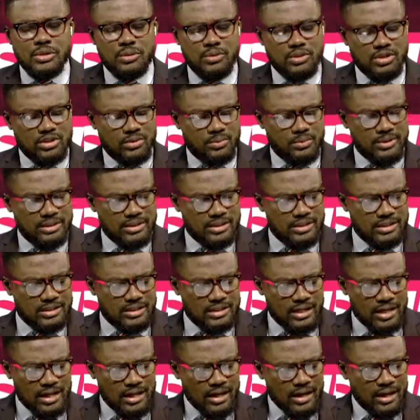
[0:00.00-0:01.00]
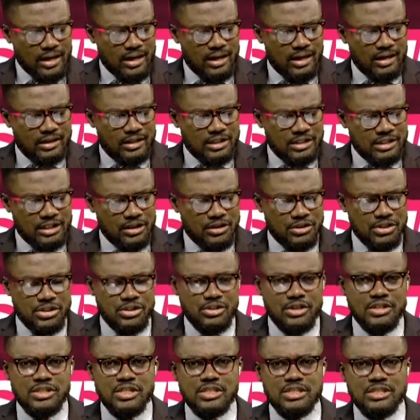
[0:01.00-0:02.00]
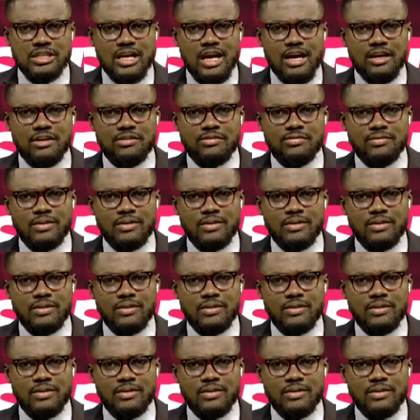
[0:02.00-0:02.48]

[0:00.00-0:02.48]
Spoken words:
Consult, Mrs. Akintayo. She joins us